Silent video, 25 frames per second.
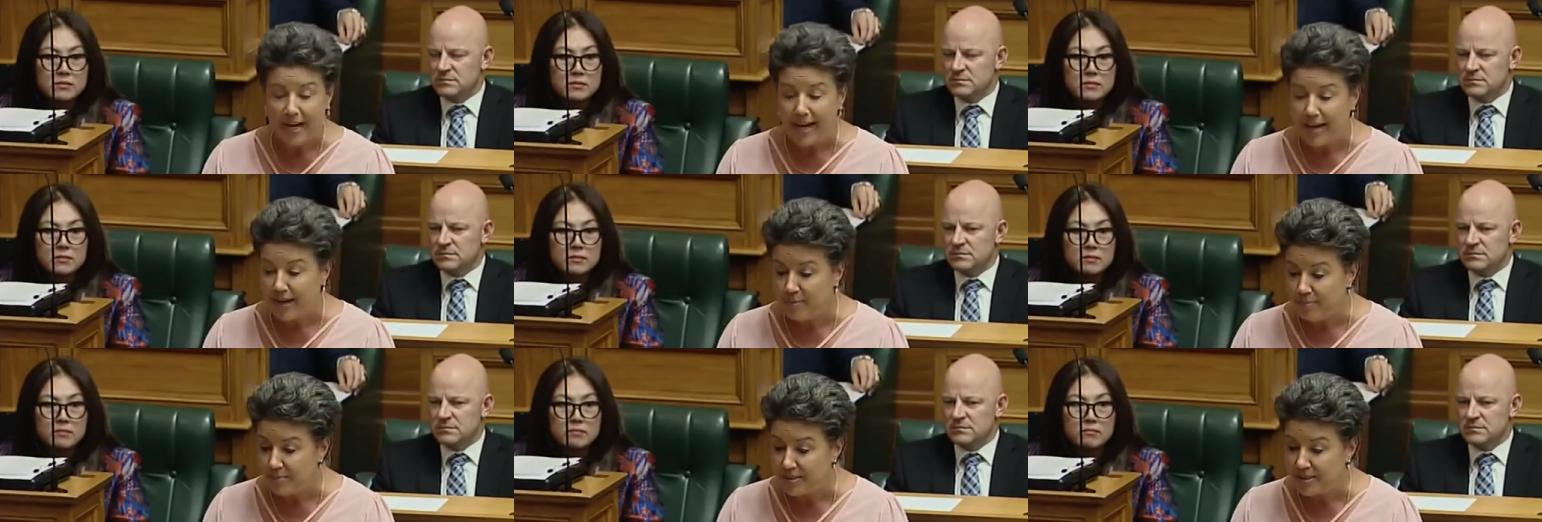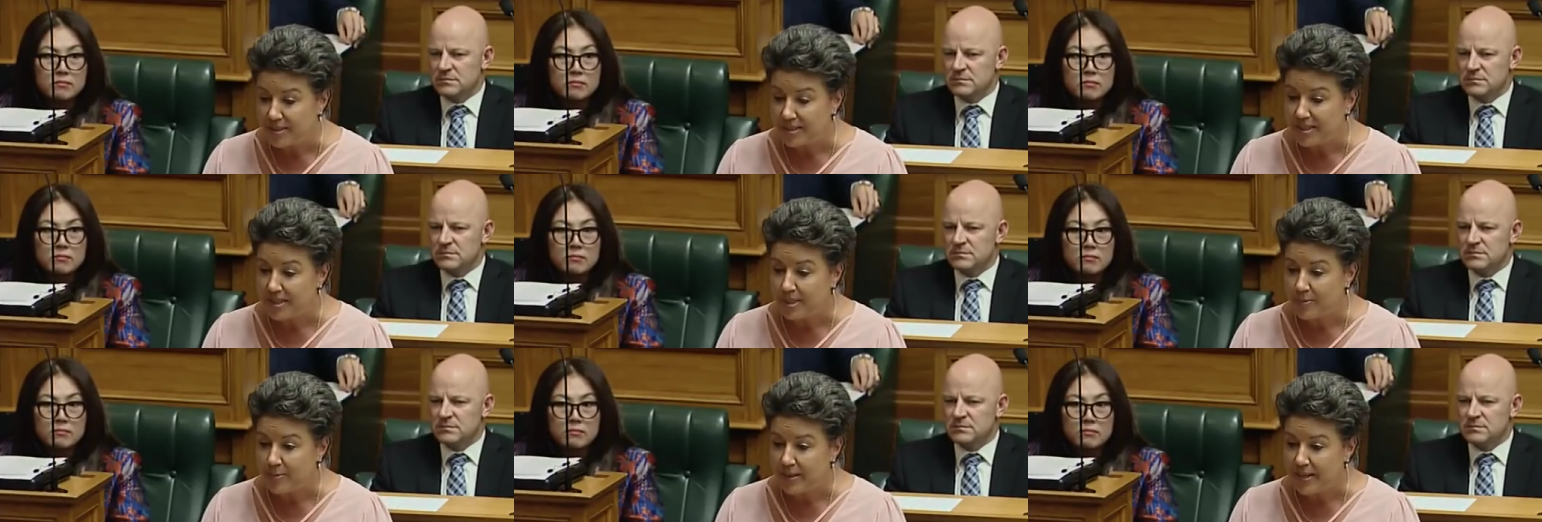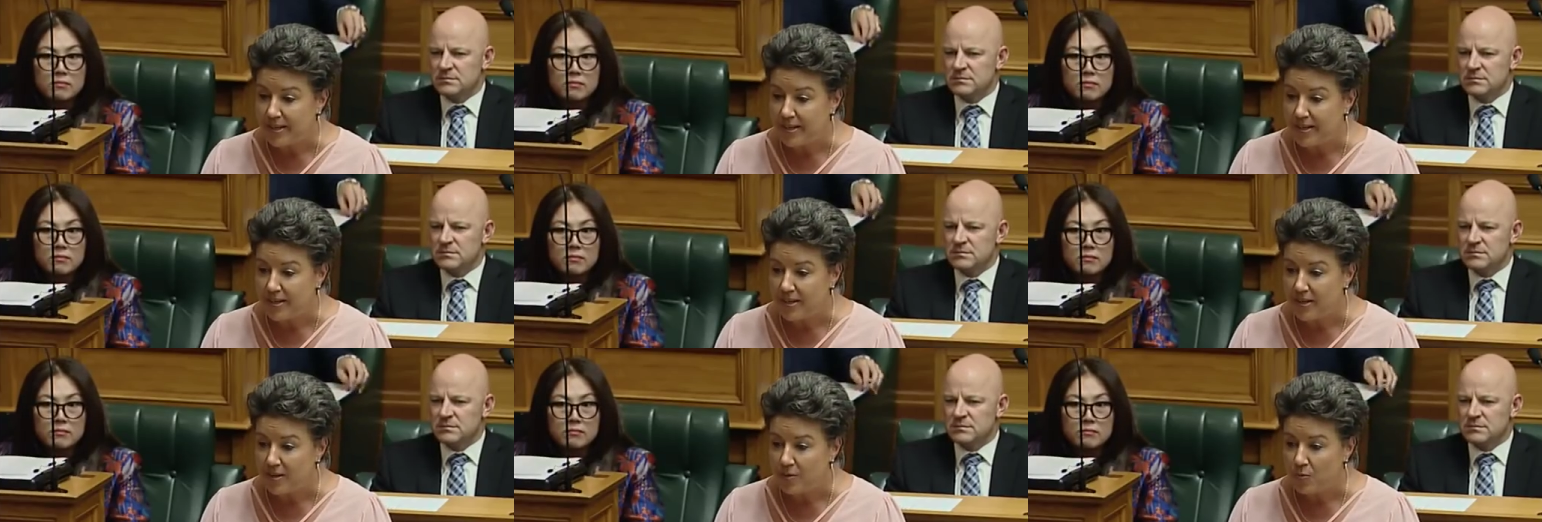Speaker 1: um, Mr
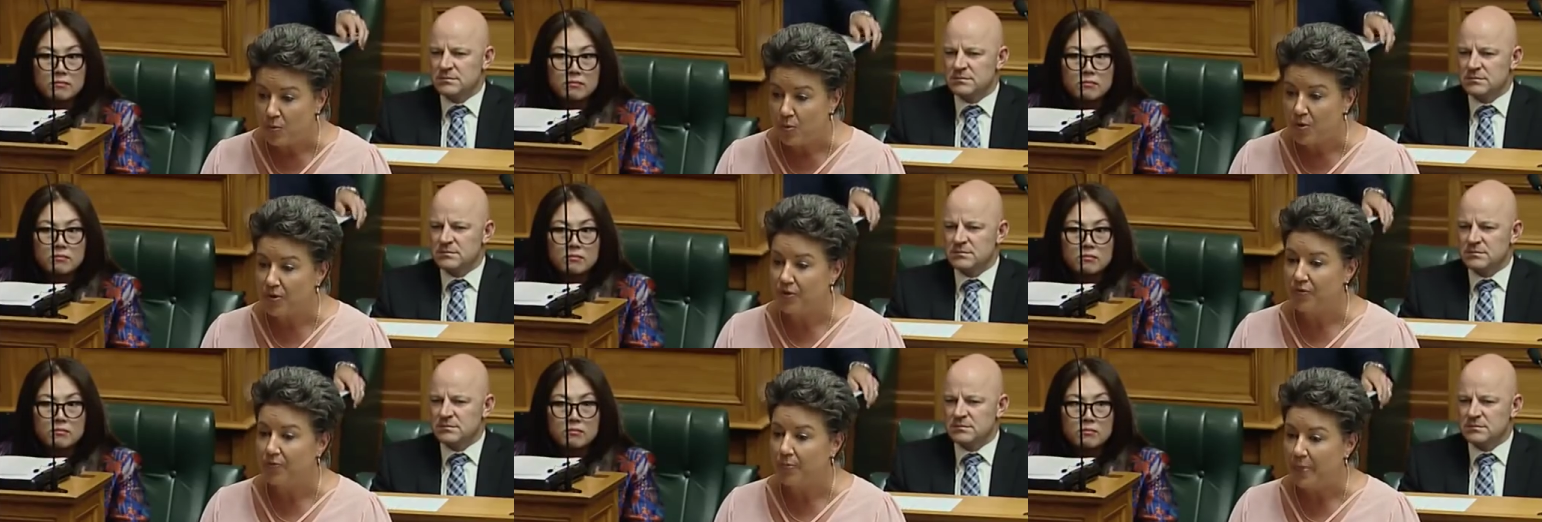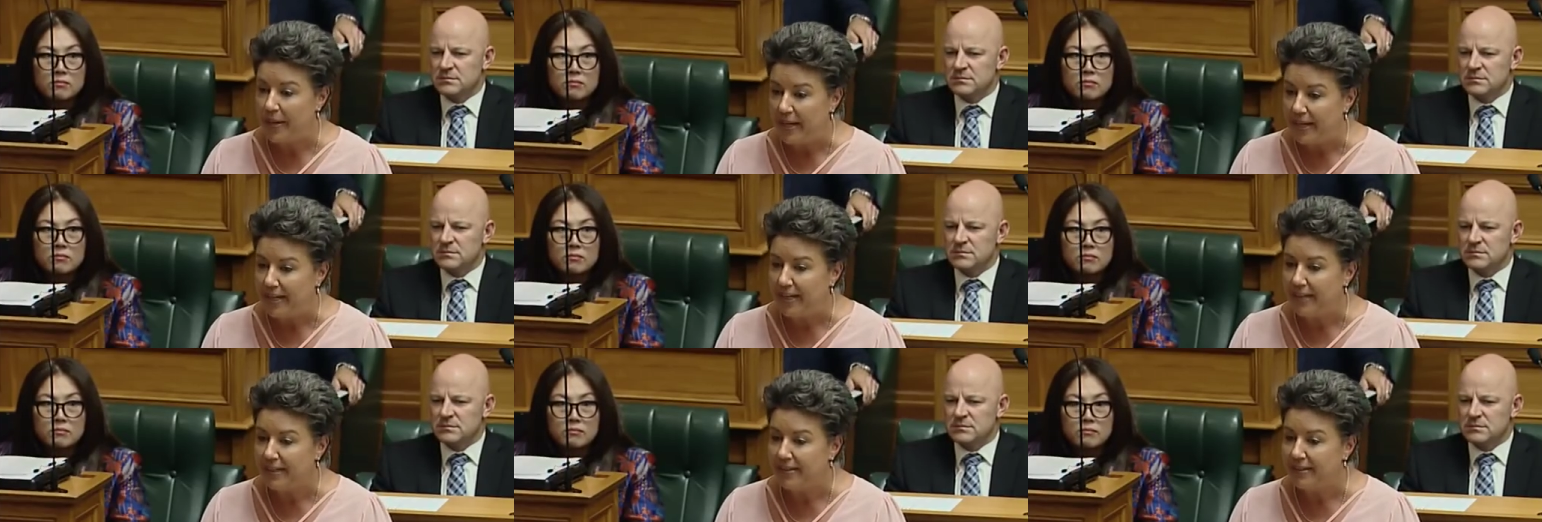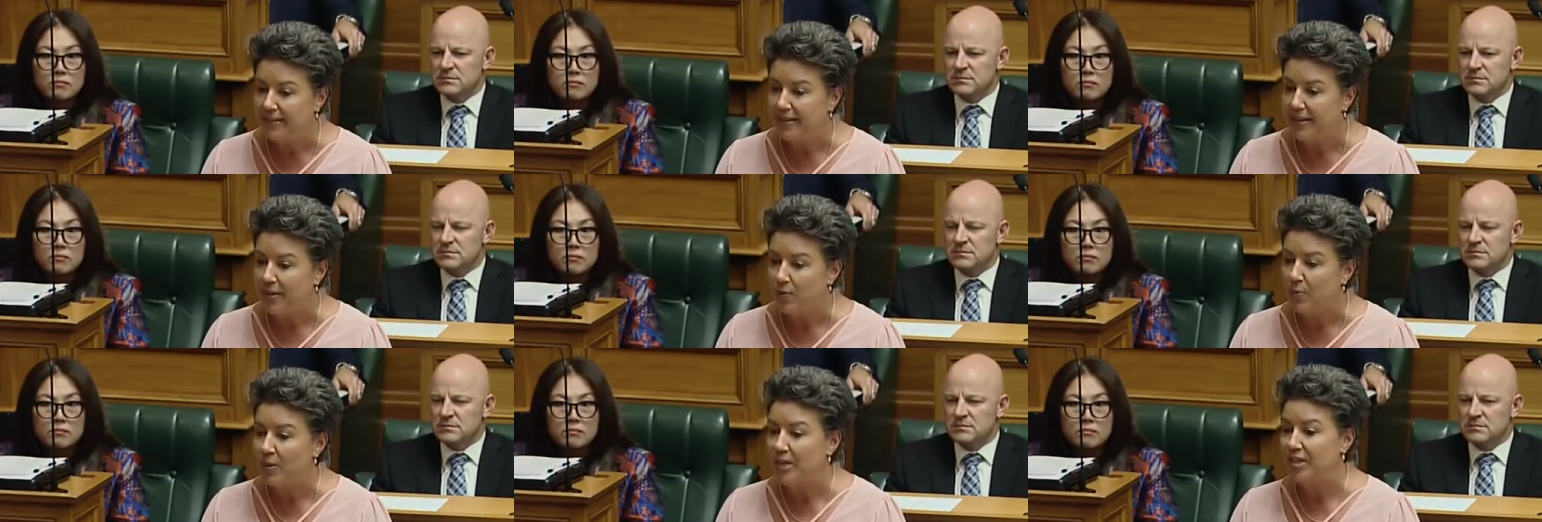Speaker, would have
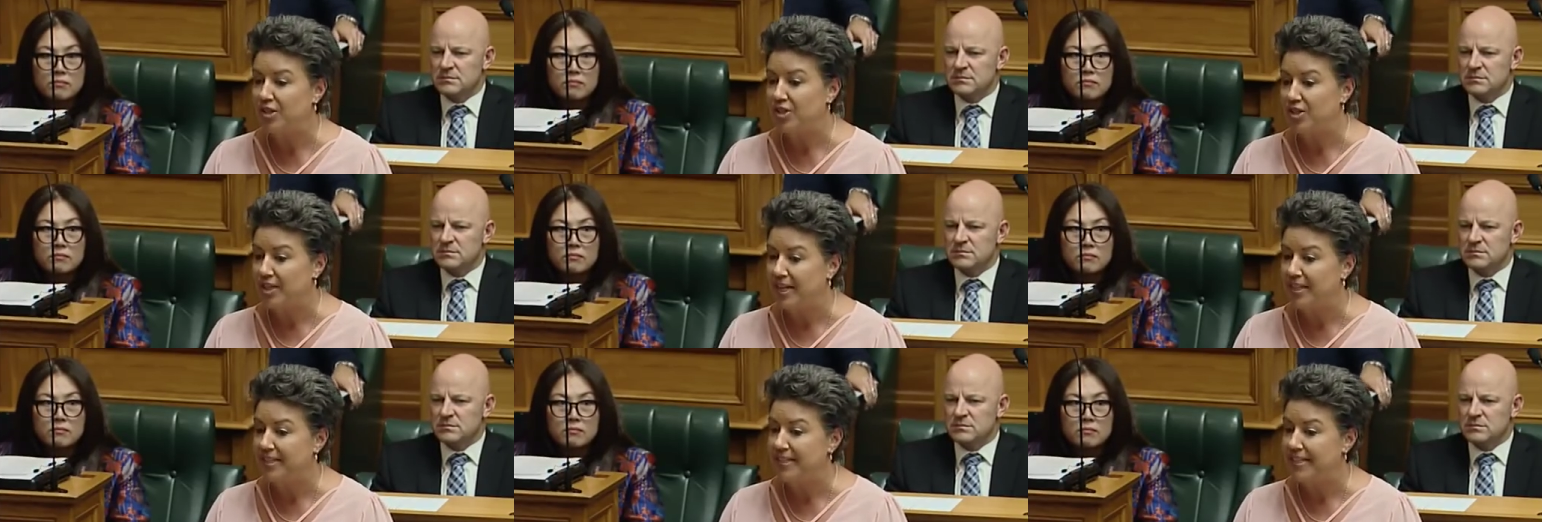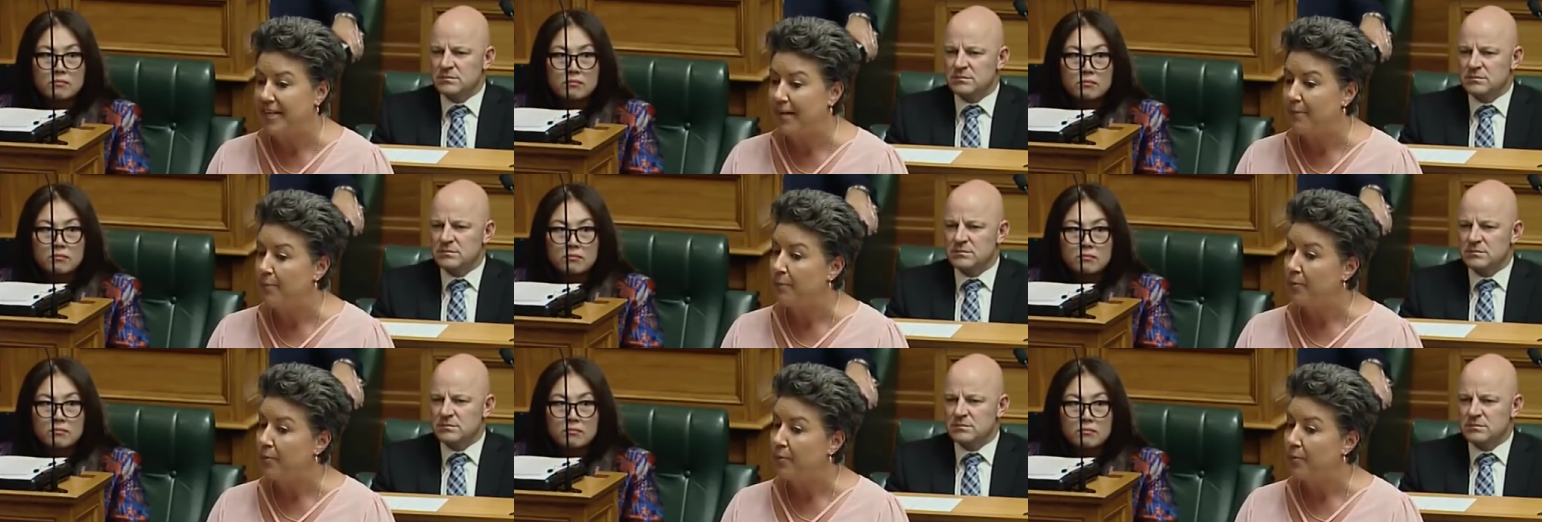been that we shut down